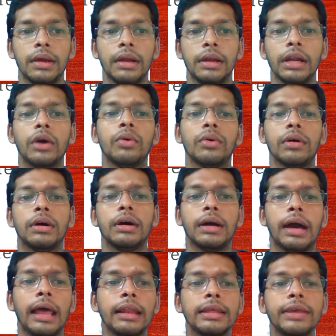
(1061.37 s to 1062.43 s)
Now,
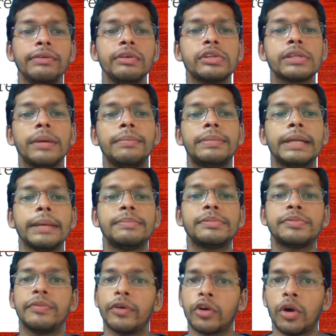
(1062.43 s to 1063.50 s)
I'll give you some tips
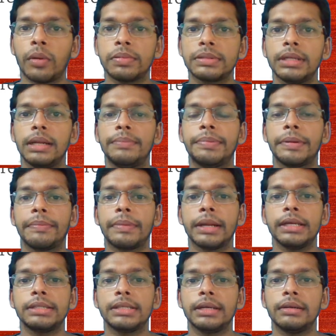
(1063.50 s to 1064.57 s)
for optional
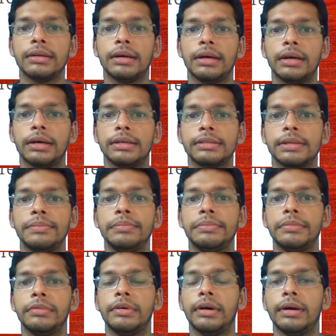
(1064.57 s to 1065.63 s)
preparation,
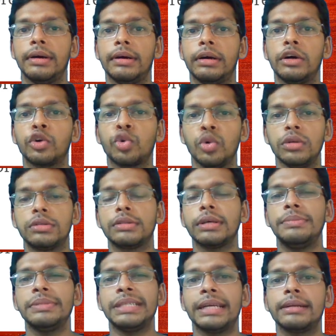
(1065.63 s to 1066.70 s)
some rules,
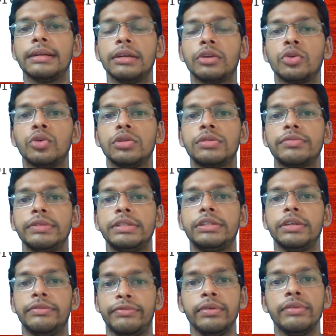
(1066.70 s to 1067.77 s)
some general rules, which
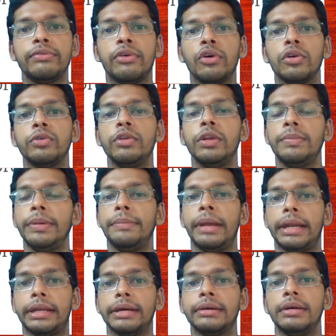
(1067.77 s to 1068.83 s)
if you follow will be
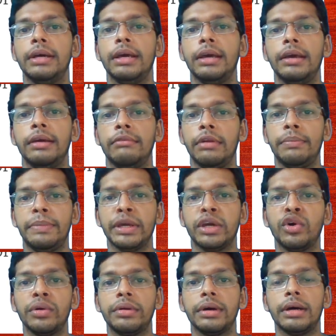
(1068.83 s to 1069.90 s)
better, will be
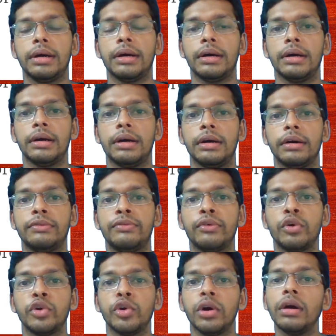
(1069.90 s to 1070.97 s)
good
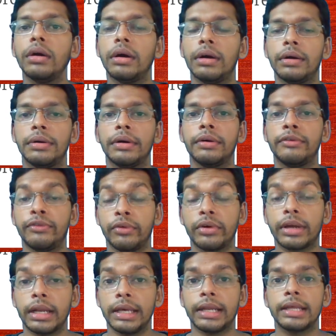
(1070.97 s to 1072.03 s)
for
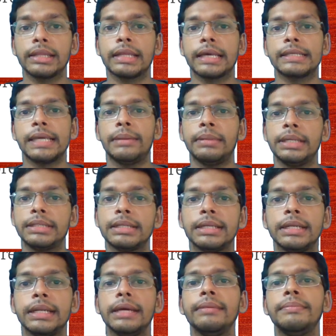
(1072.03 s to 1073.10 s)
clearing the examination
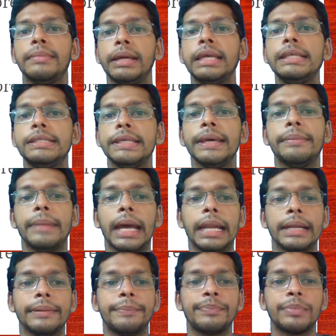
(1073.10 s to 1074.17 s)
in a easier manner.